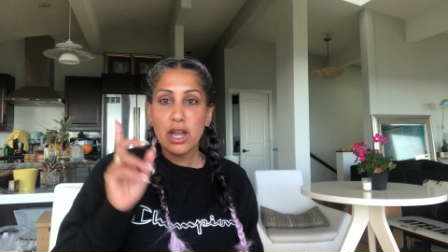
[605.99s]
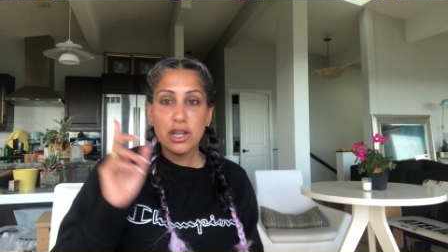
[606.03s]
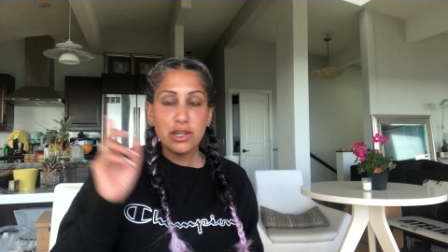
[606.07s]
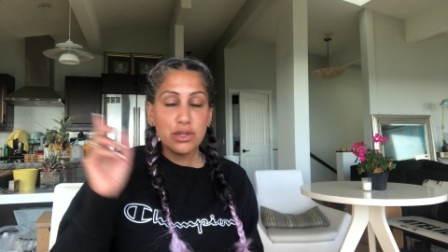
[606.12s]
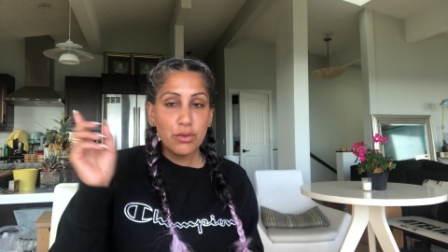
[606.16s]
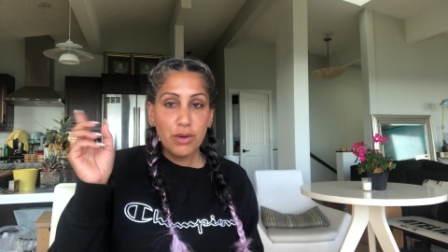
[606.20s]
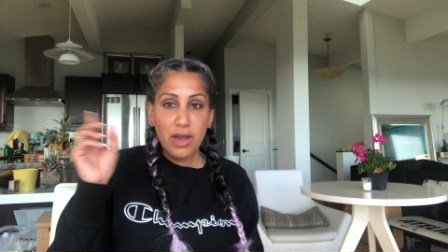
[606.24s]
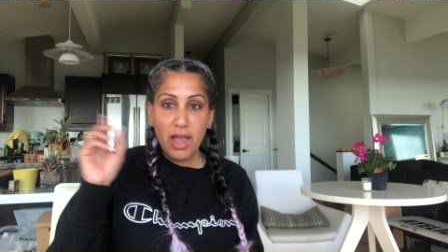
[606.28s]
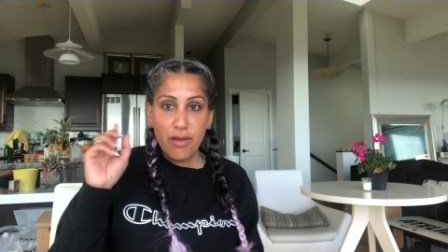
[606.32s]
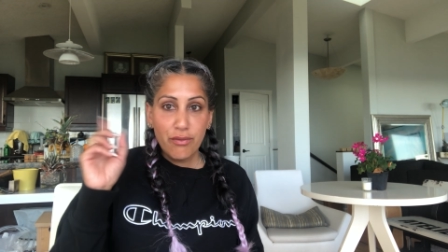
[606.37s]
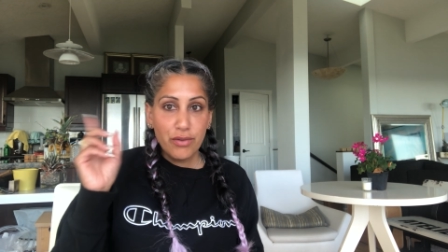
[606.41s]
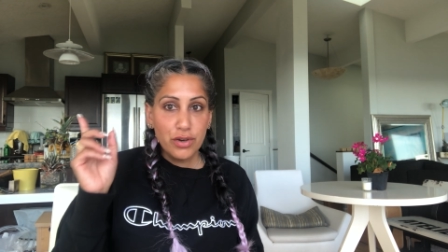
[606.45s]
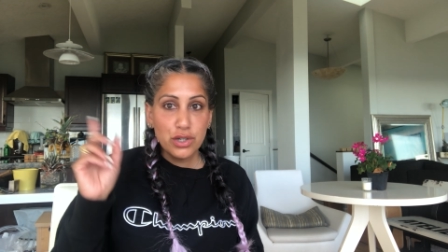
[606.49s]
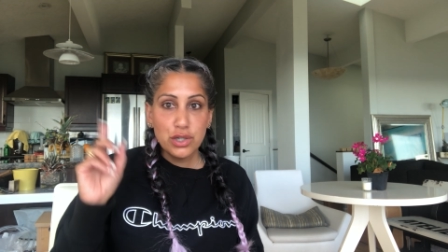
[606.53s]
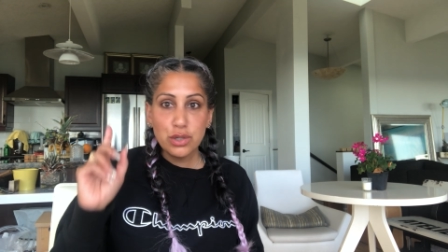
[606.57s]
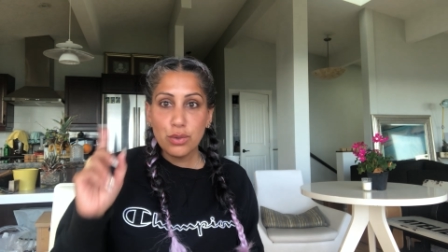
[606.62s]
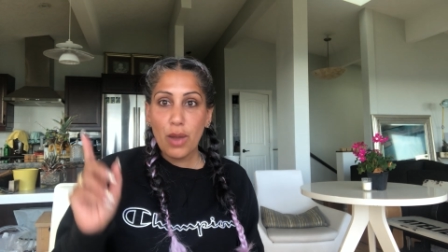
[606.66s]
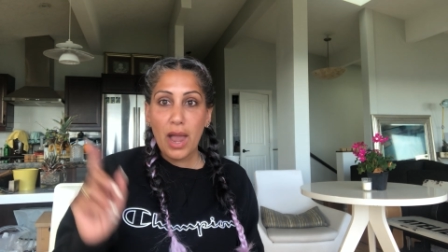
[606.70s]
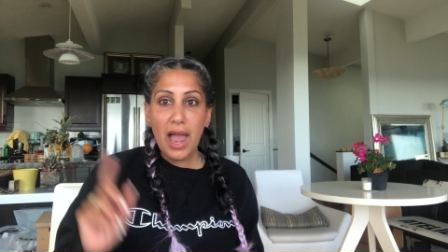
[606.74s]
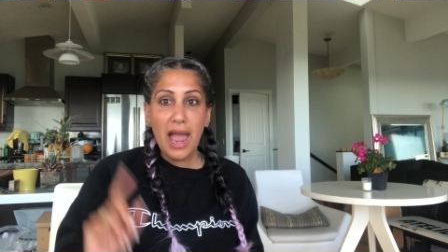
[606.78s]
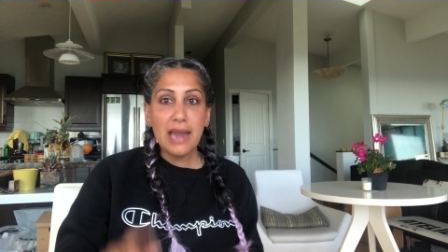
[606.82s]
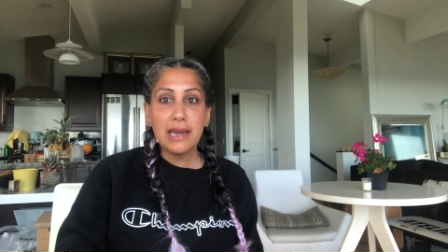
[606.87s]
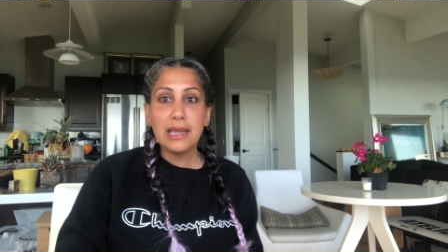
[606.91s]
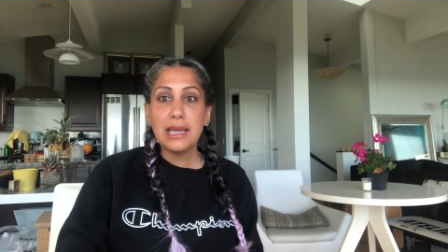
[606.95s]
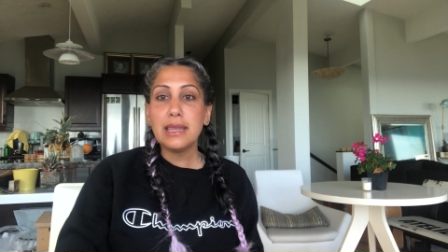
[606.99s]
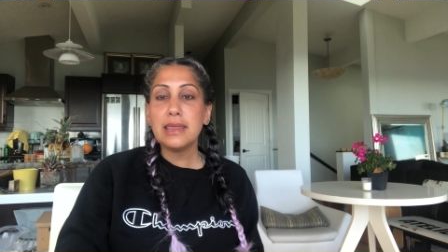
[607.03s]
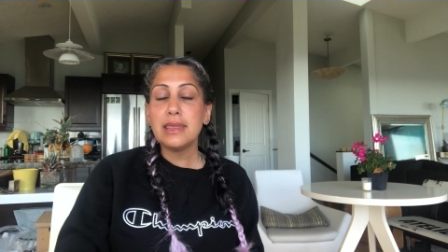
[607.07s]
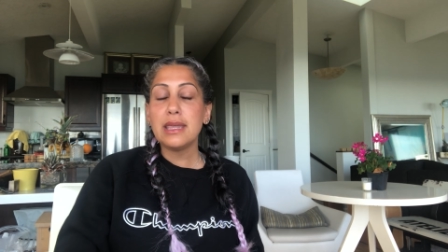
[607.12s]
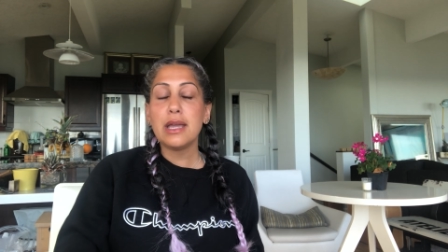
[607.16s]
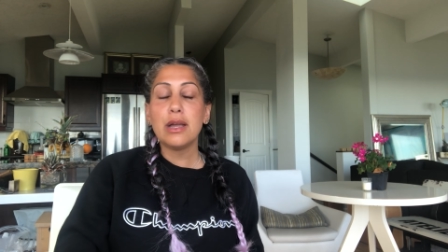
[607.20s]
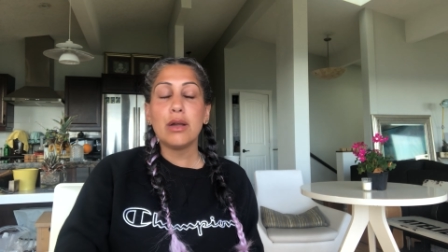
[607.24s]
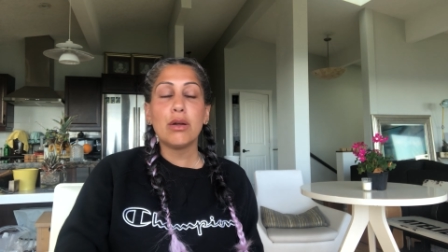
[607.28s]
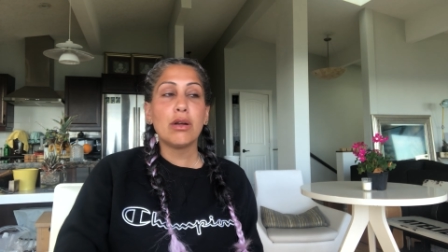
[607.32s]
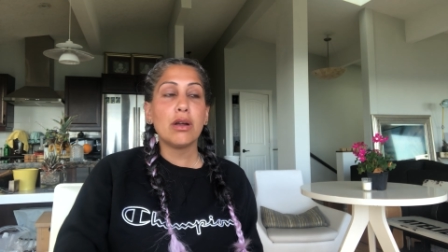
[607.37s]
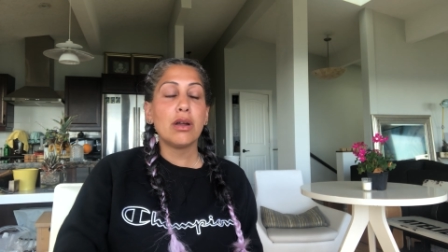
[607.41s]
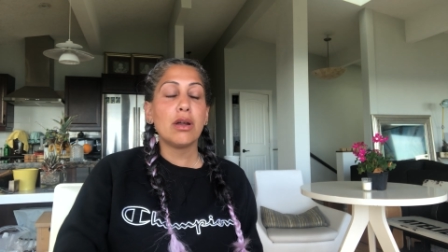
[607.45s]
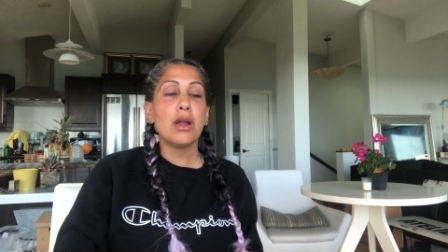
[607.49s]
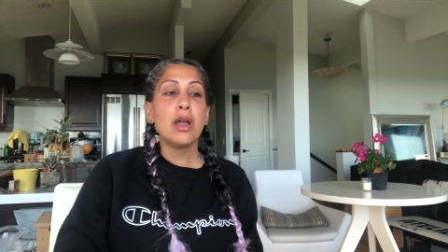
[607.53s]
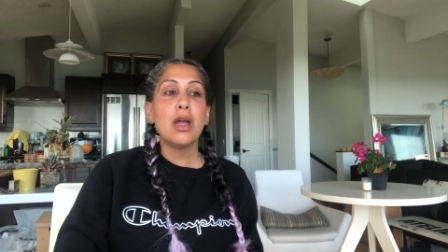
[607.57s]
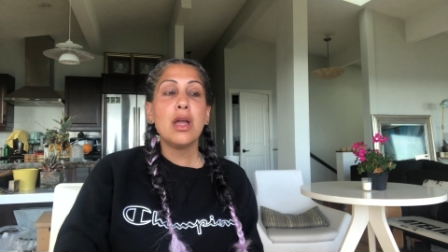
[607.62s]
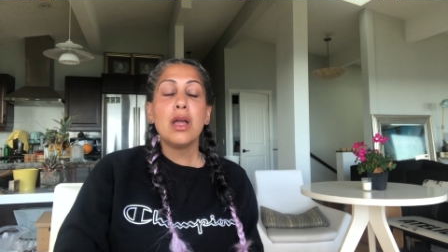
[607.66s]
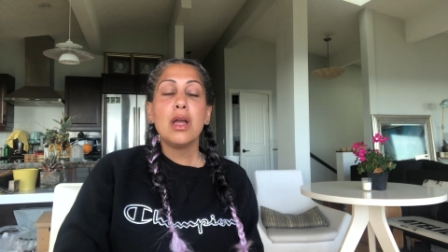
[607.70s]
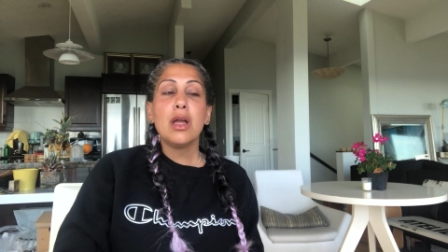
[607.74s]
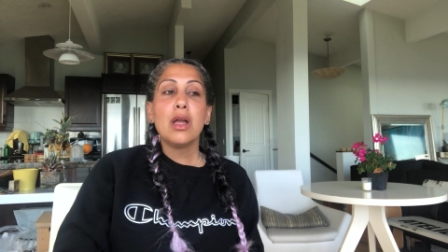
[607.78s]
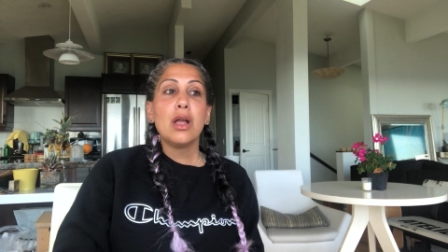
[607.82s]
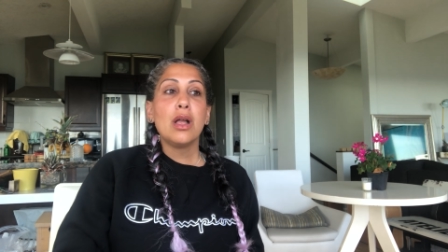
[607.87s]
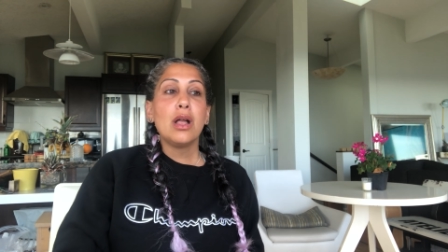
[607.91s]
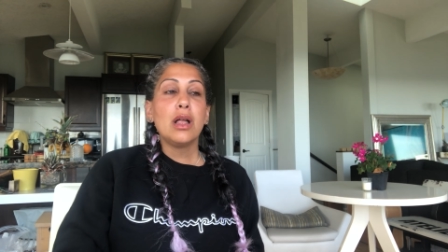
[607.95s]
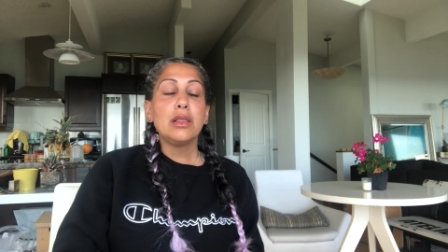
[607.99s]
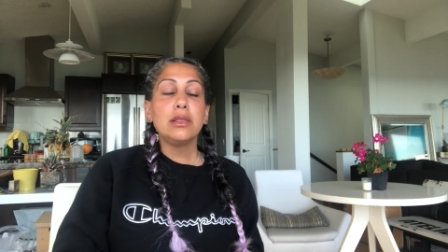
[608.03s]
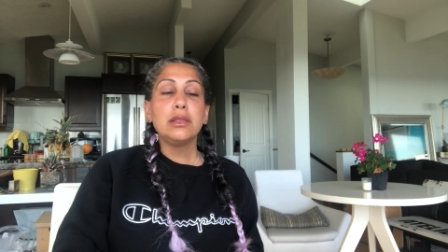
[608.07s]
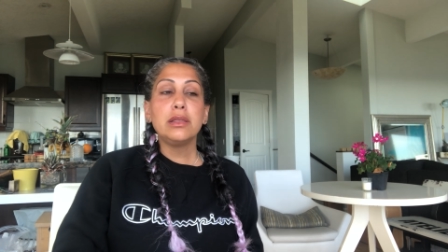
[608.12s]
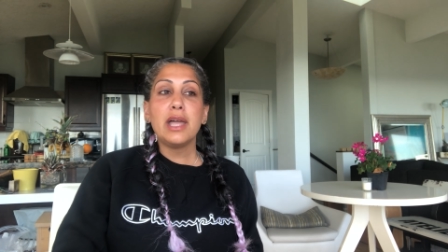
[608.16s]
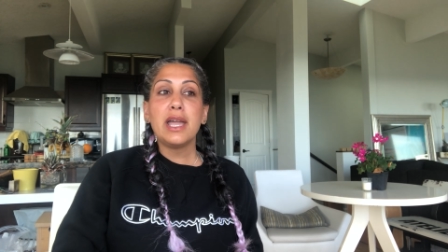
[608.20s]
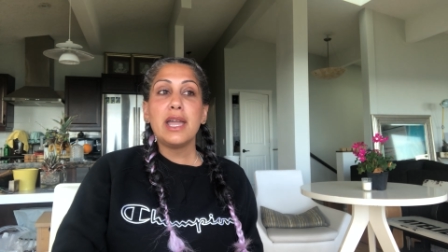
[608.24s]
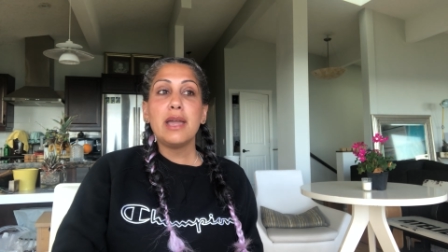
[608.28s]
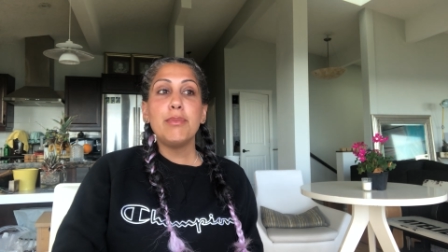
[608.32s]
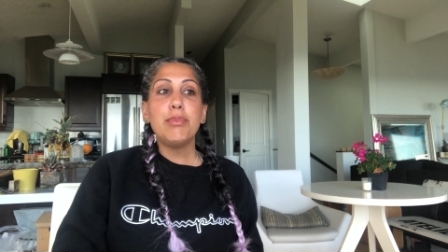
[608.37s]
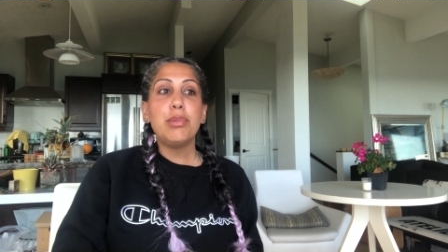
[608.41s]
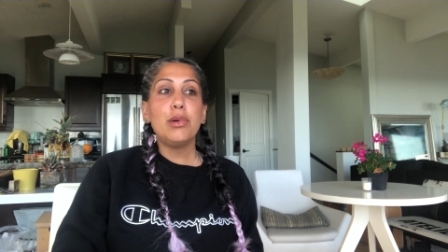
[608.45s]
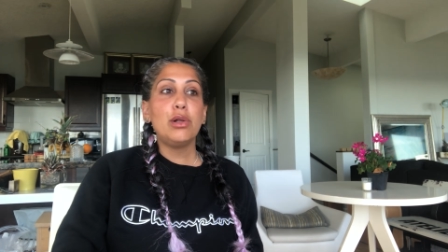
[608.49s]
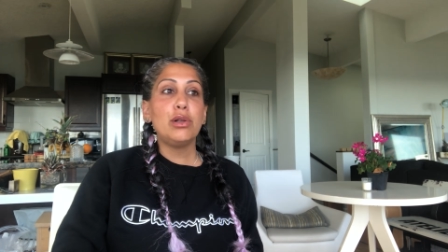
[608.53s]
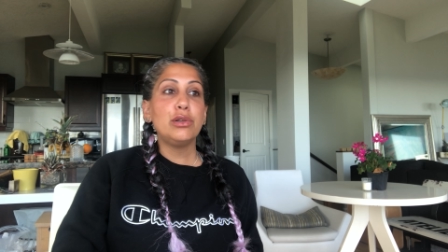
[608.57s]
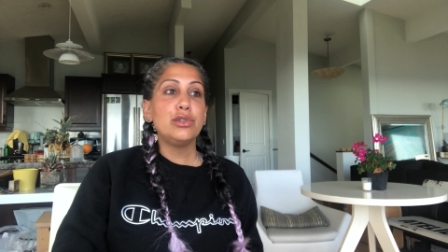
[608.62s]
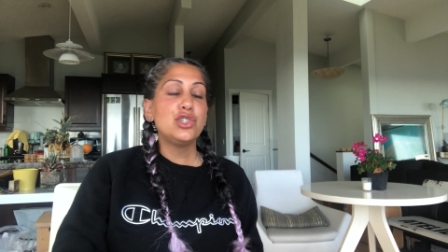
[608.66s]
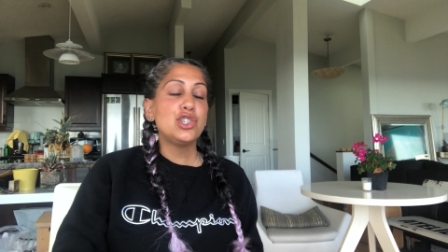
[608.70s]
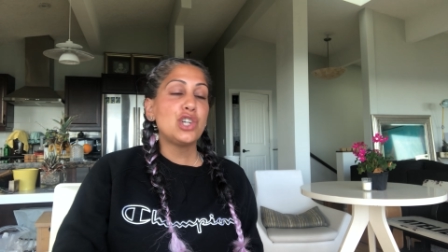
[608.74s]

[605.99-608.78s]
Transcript: Don't ever do anything or label,